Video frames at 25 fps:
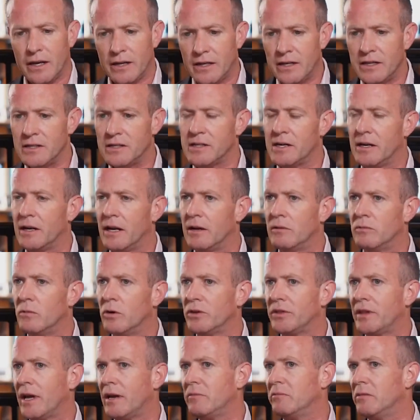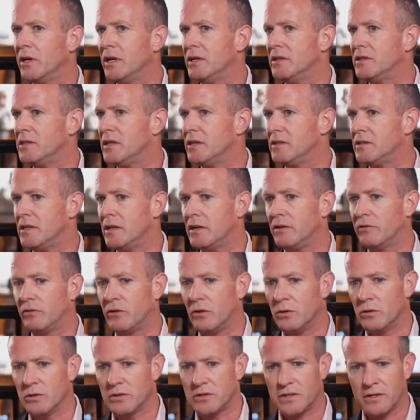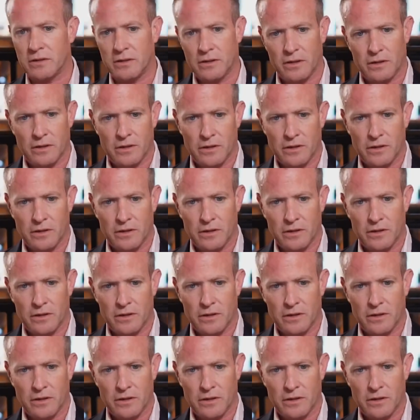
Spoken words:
Yeah, before. It is, and what that means is that, of course,